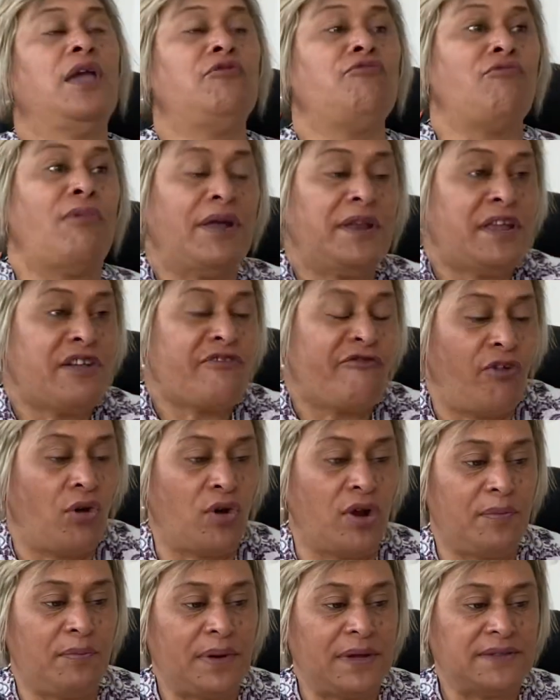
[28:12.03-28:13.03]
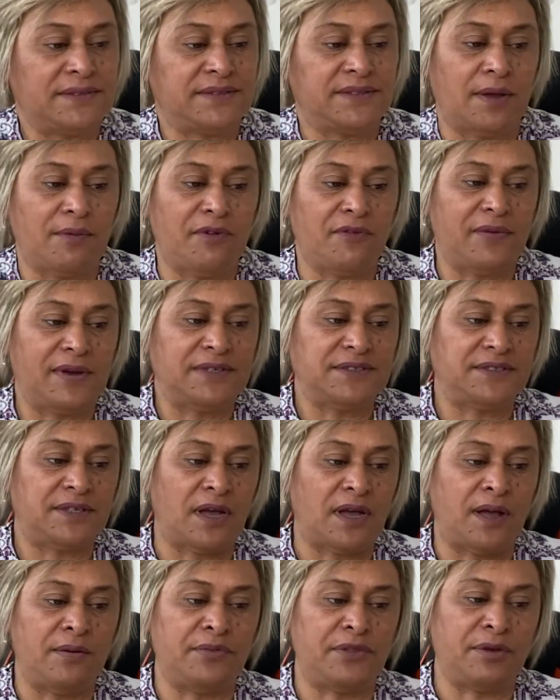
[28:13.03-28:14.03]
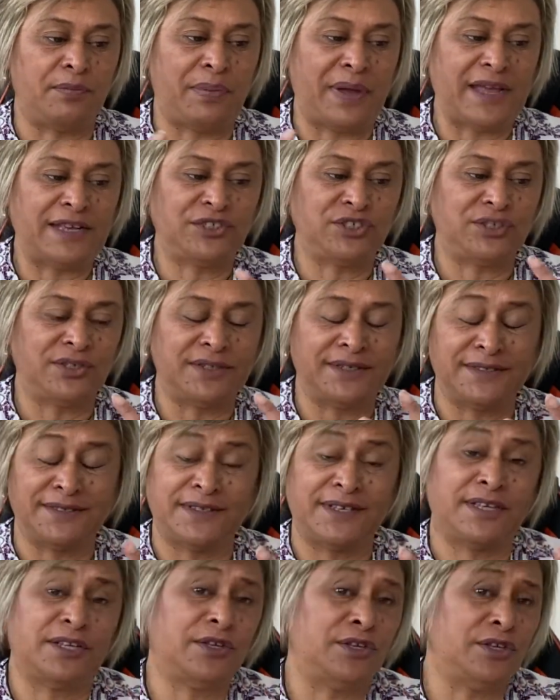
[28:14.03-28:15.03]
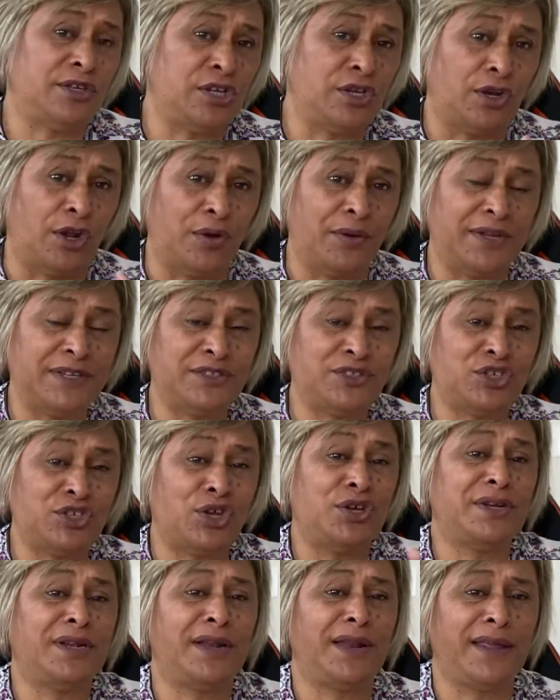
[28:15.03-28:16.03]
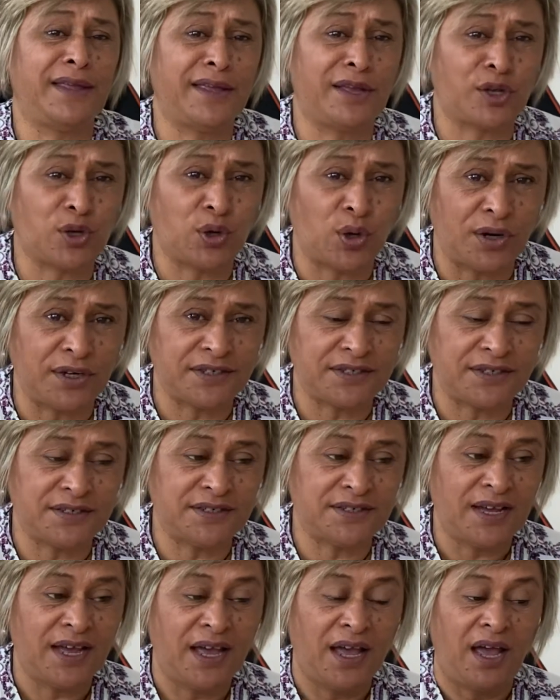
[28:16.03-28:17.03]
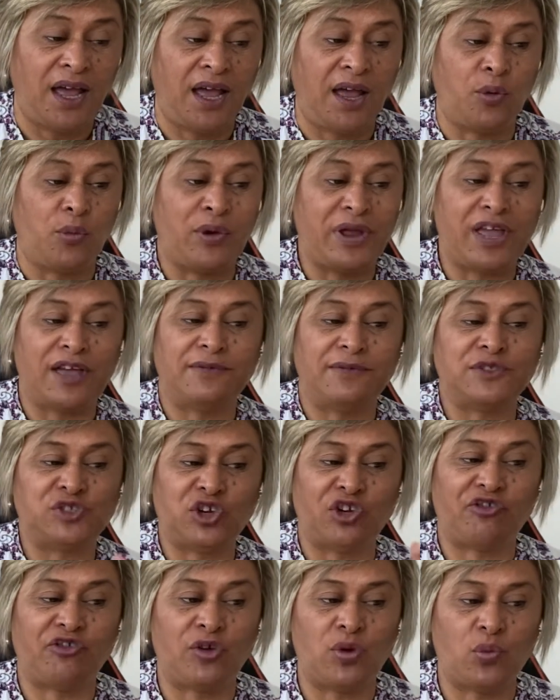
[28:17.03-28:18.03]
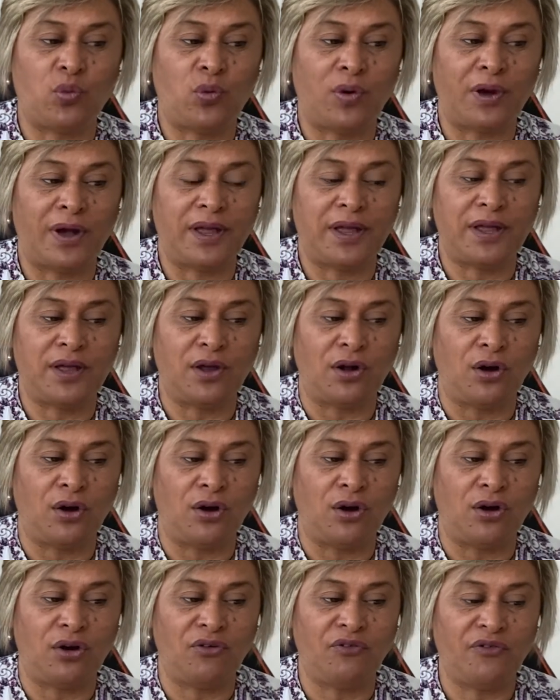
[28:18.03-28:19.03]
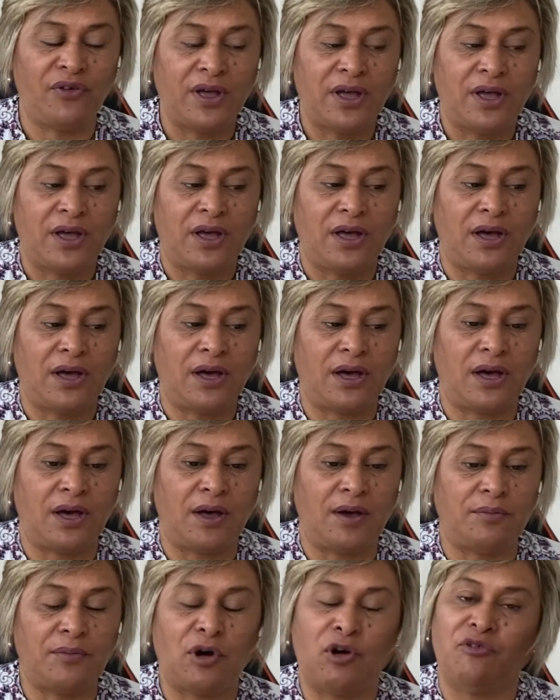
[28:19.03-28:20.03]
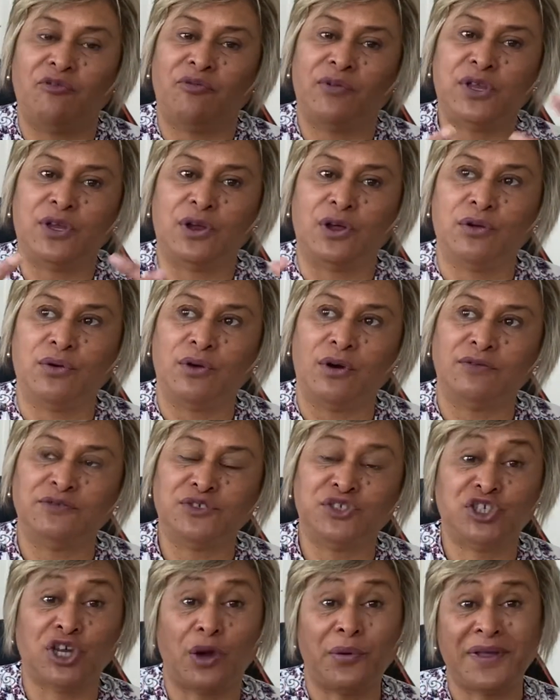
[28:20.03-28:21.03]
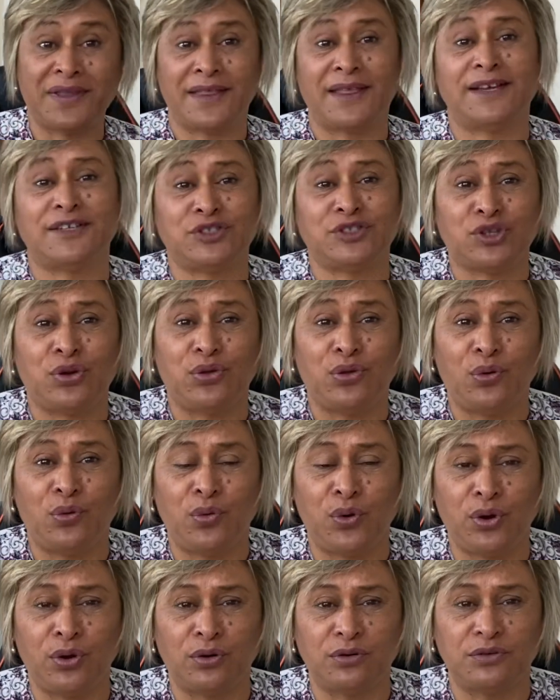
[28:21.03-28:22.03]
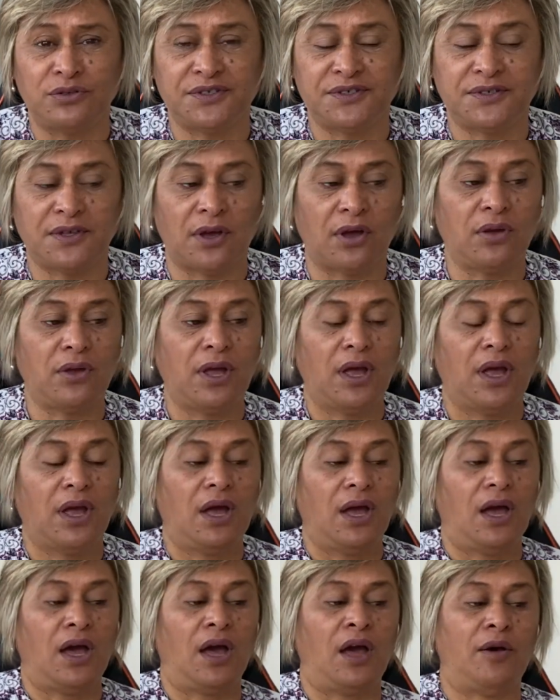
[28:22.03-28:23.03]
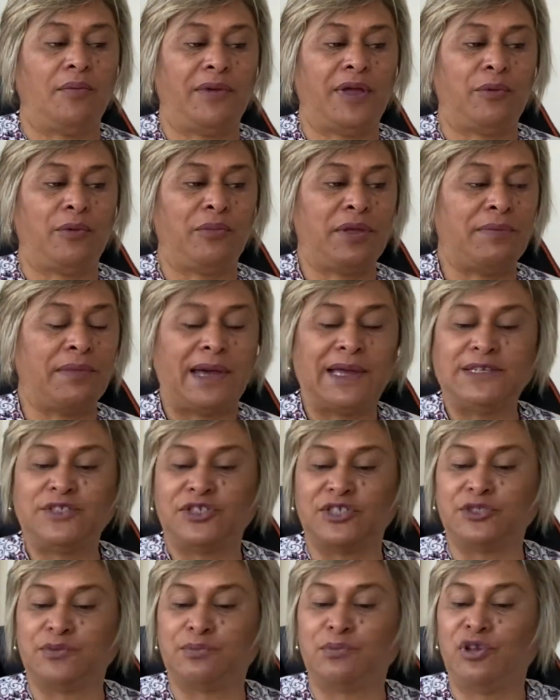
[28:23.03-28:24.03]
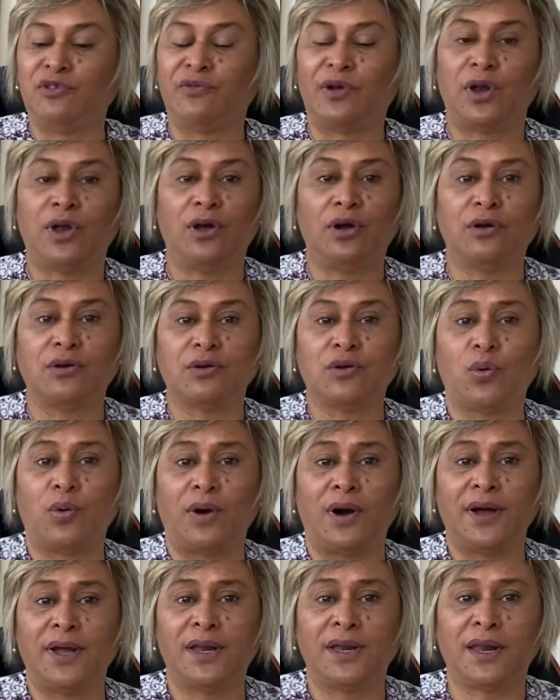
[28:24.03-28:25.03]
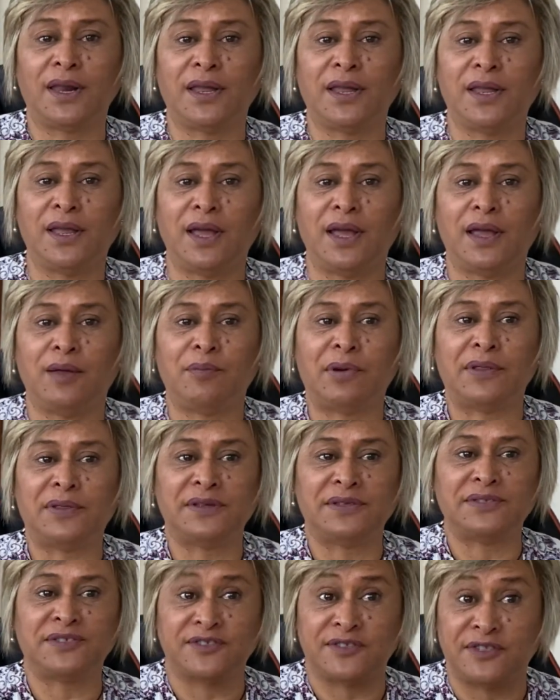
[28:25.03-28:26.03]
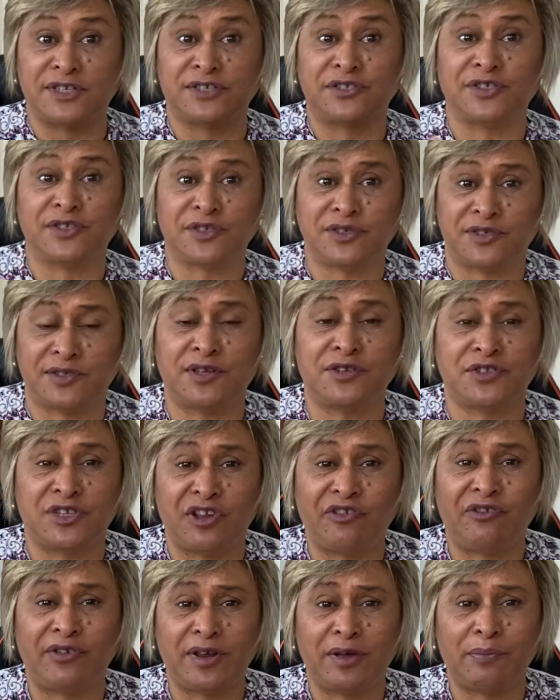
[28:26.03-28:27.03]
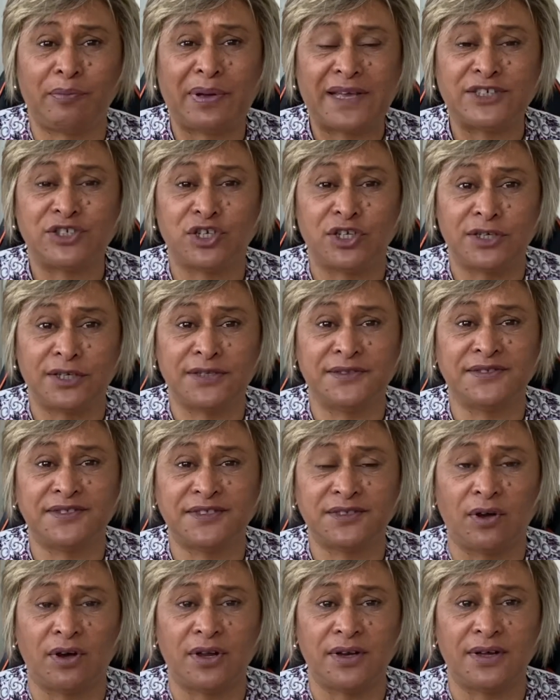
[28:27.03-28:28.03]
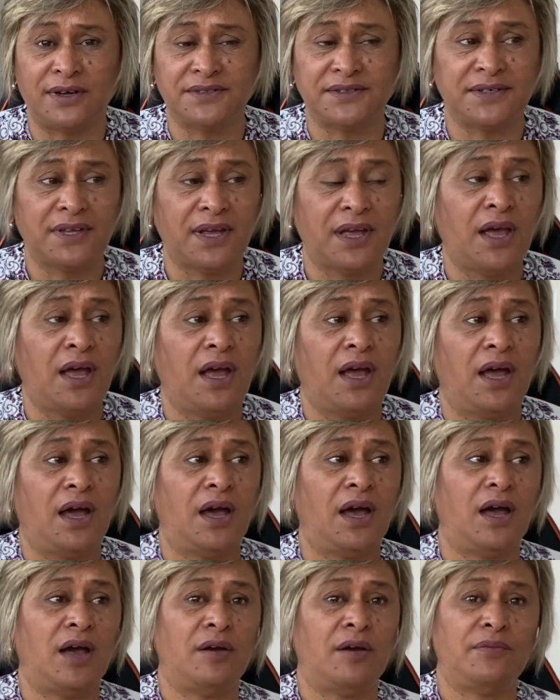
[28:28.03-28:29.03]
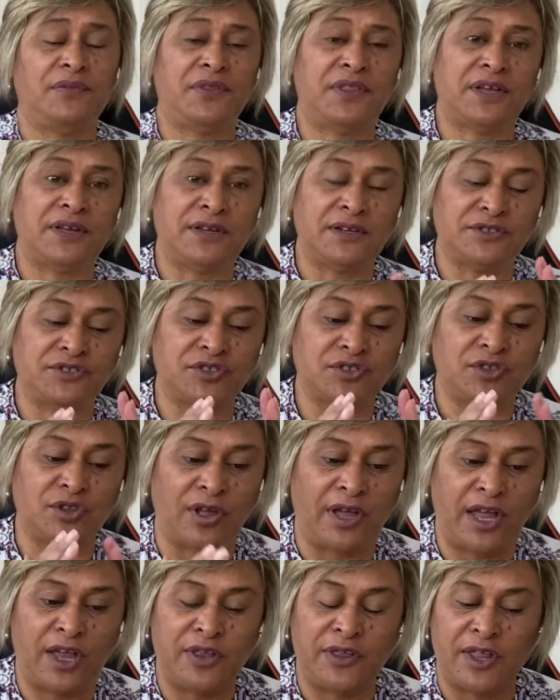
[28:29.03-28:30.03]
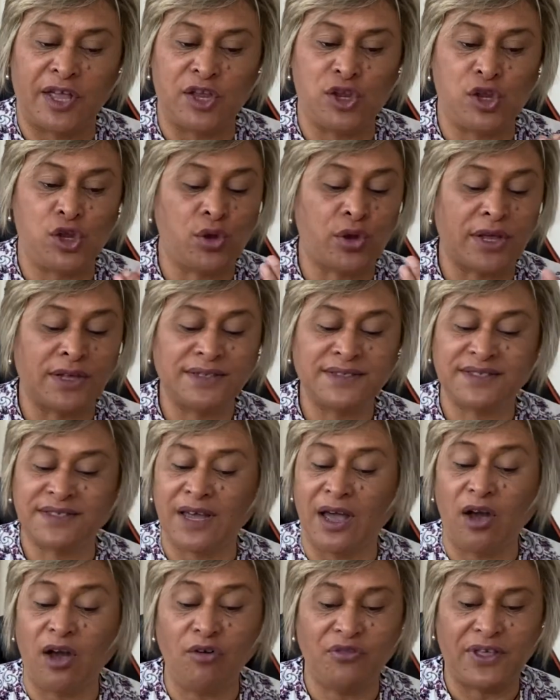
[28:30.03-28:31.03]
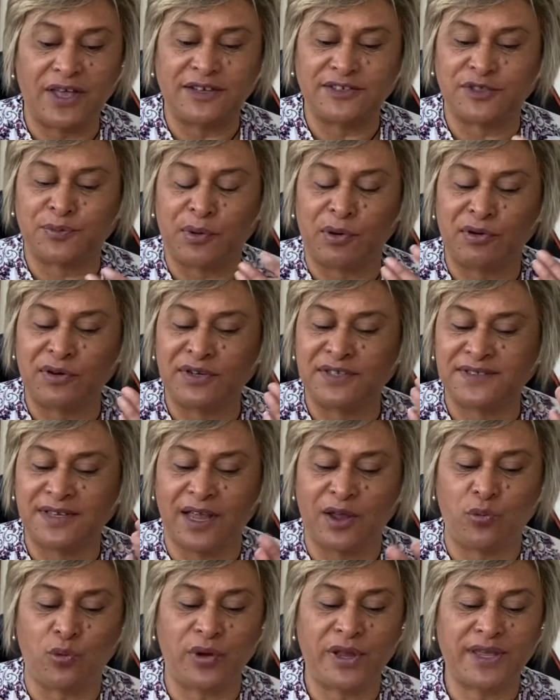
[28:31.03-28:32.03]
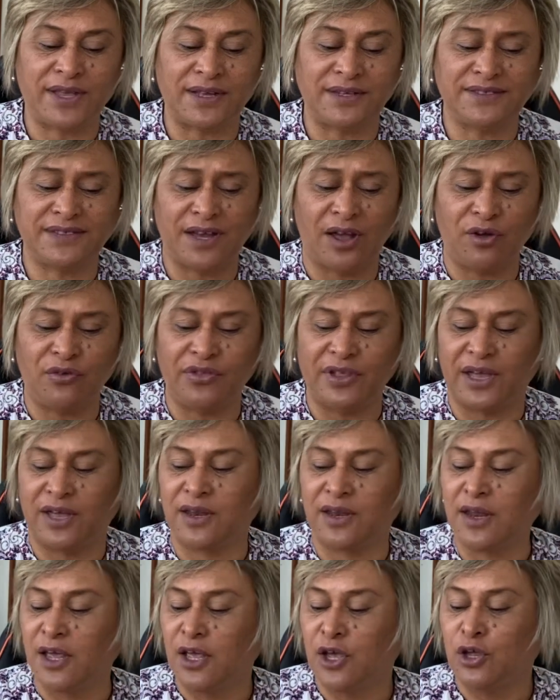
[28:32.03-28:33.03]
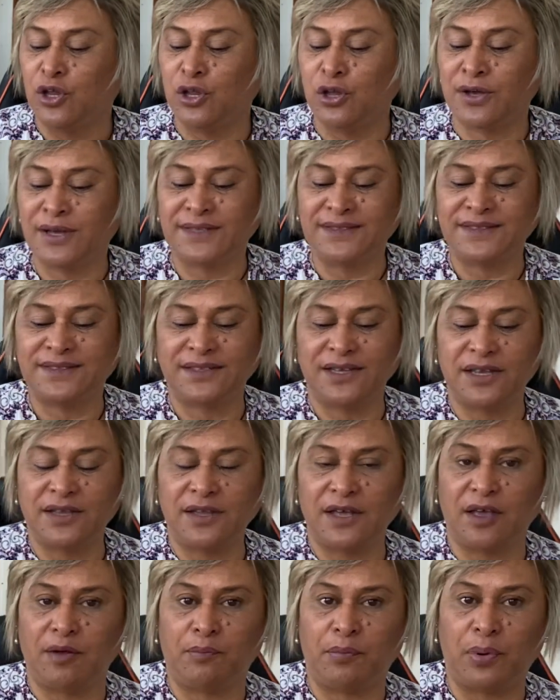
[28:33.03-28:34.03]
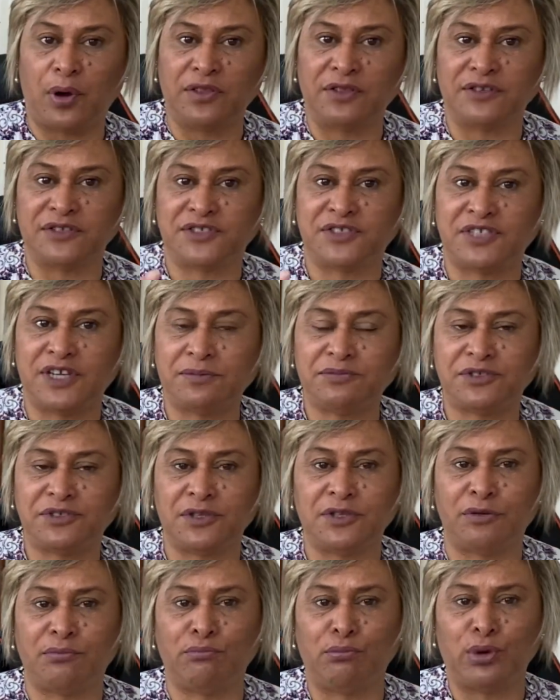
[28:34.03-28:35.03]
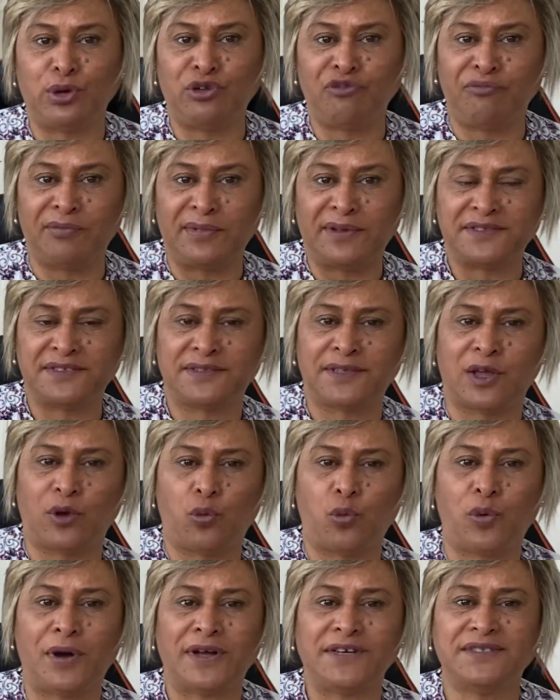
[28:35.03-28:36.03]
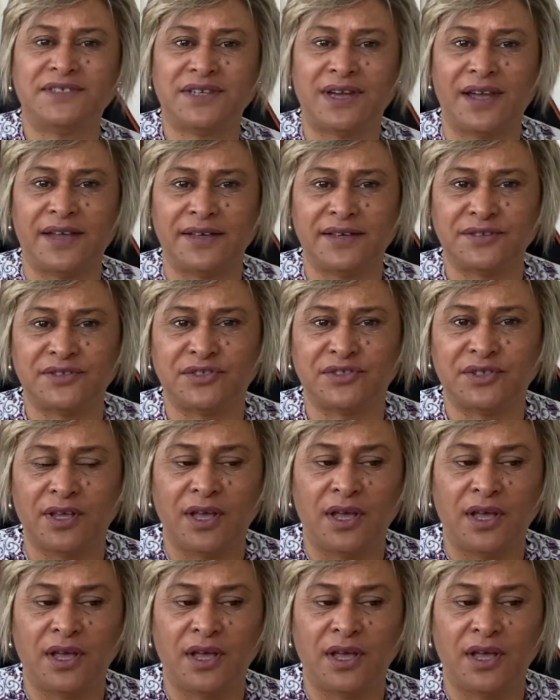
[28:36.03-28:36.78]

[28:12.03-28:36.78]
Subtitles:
running for it. But some of us, the passion is internally ignited, and we have a different way of showing that to the world. So and we may just move along quietly, but there's this definite passion inside us. That is, and that you can tell that Spirit is saying, we can tell that, you can see that by the steps and the movements that one takes,